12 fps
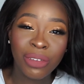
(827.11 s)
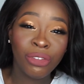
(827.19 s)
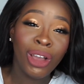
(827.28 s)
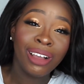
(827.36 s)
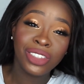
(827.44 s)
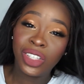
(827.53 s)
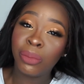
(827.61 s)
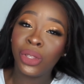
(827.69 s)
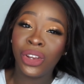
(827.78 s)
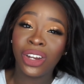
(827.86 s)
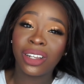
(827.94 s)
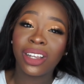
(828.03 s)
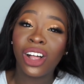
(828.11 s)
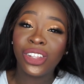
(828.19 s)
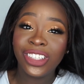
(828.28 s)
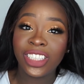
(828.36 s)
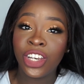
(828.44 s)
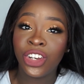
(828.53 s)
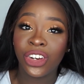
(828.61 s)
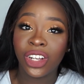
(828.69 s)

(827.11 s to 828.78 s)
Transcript: if you have similar colors in your